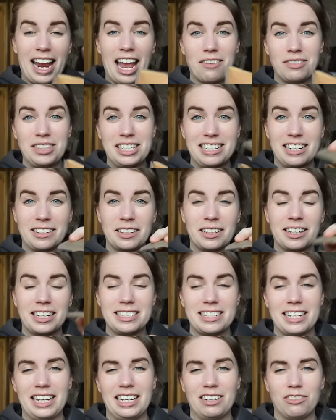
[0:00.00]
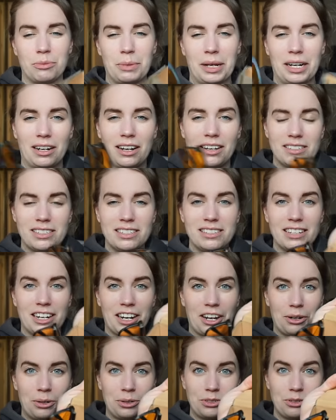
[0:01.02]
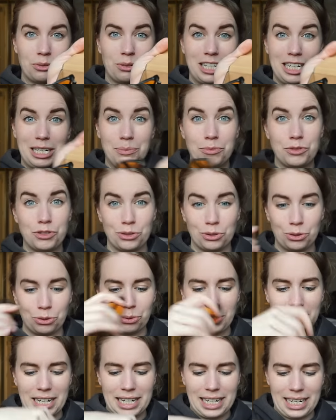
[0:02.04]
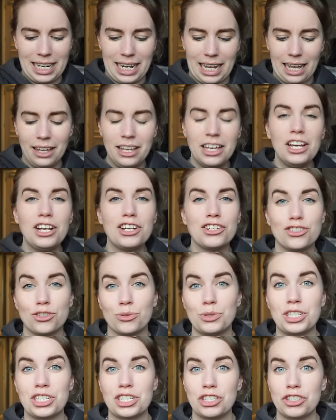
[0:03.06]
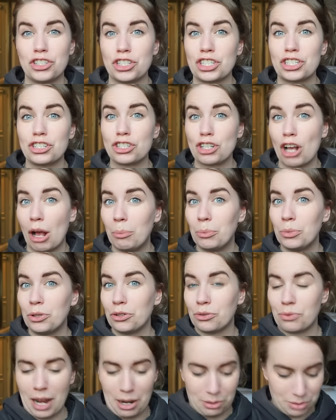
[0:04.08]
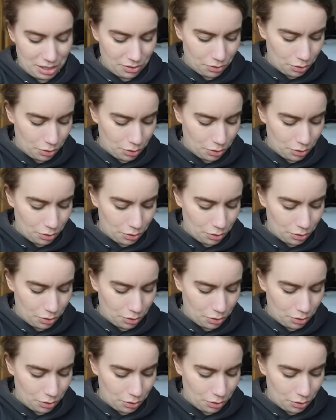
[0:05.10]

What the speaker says: I have this little container for my glasses, and I also keep jewelry in here so it doesn't just tumble around